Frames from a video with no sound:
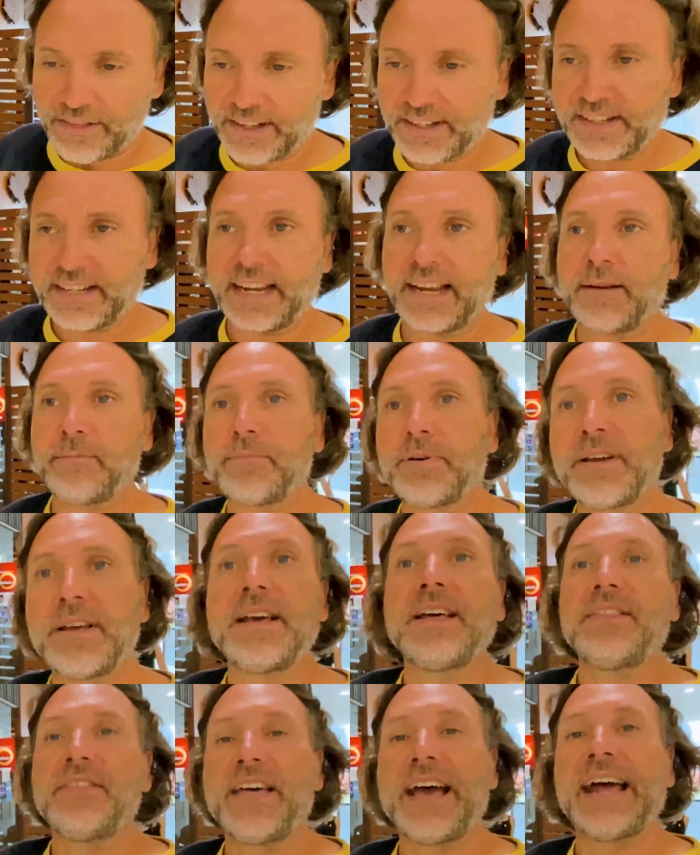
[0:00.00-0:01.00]
tip.
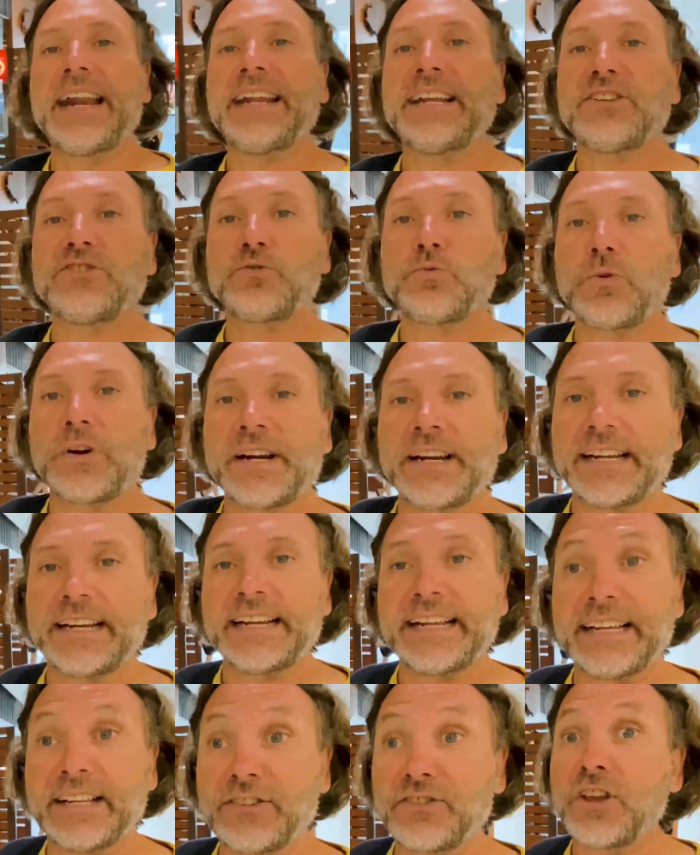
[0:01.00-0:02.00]
That is what it
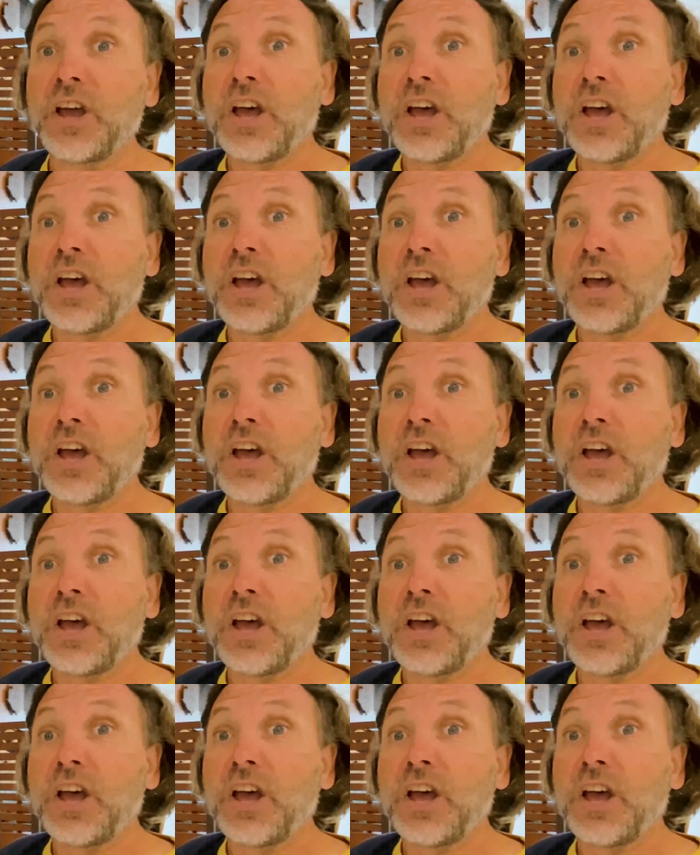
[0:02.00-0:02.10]
is.